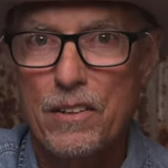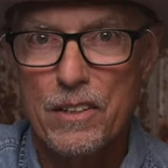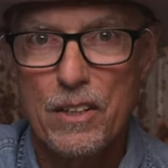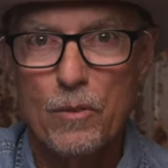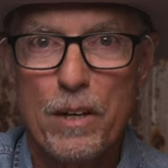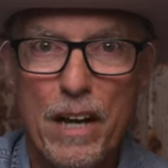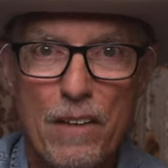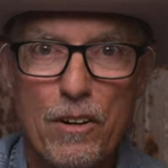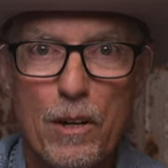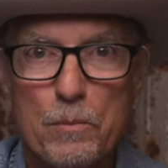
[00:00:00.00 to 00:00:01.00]
You know, we
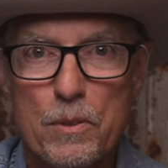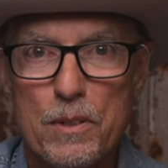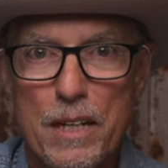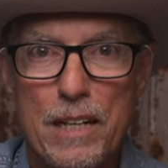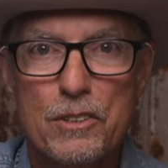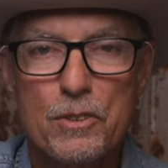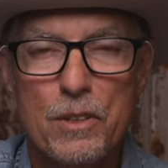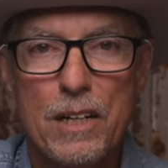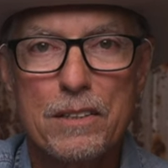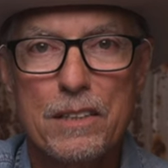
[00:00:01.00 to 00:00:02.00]
have our ups and downs
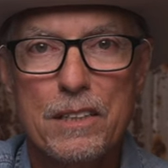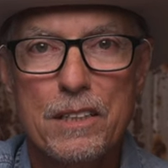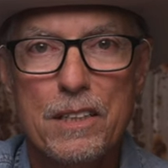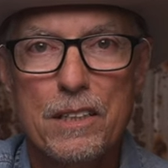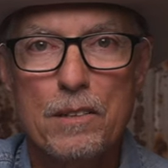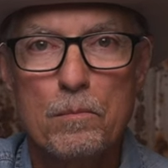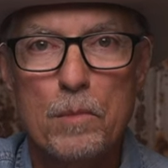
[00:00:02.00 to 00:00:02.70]
throughout the year,